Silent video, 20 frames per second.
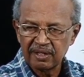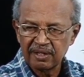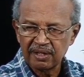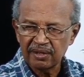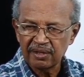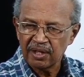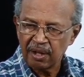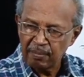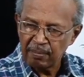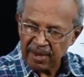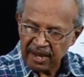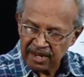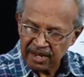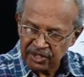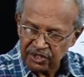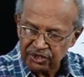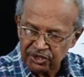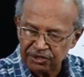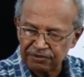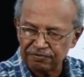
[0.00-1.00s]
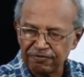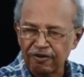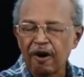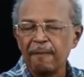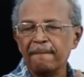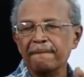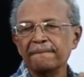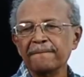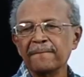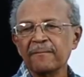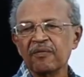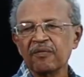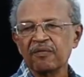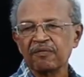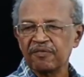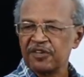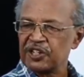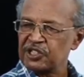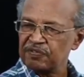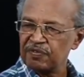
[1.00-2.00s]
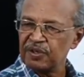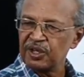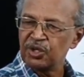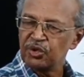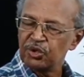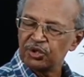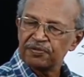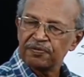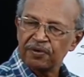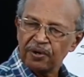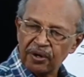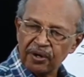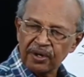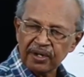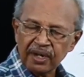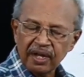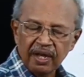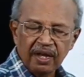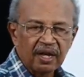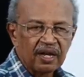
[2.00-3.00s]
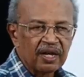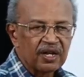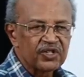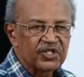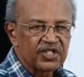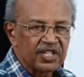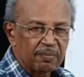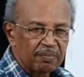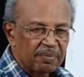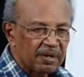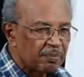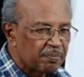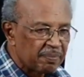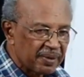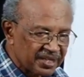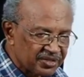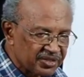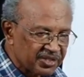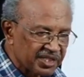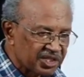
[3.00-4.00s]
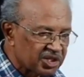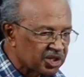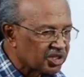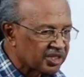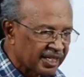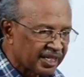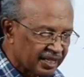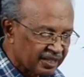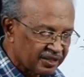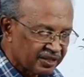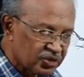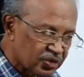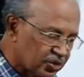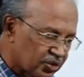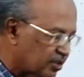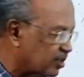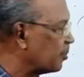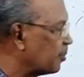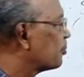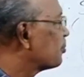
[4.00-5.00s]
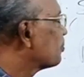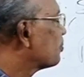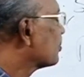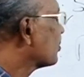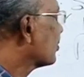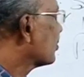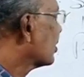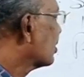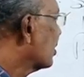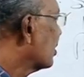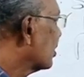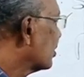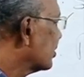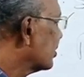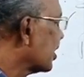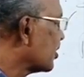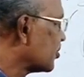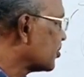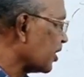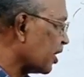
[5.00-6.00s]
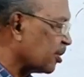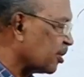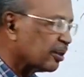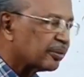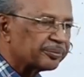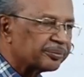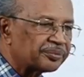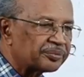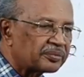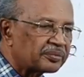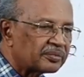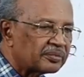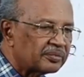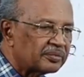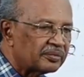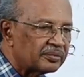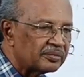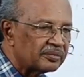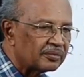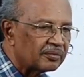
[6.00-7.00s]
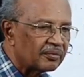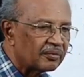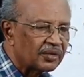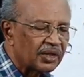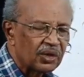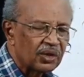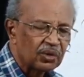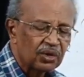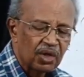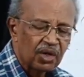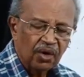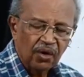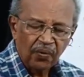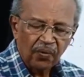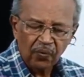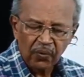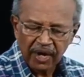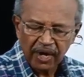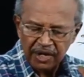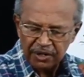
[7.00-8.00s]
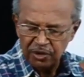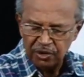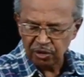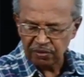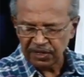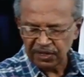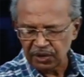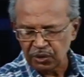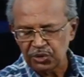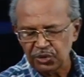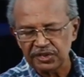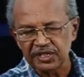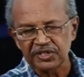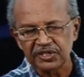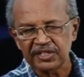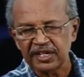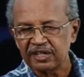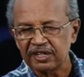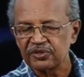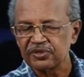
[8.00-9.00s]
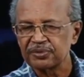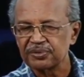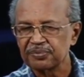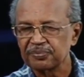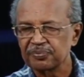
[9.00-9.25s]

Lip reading: the base form which we use for simple present tense. That's it. Now, where do we use this tense?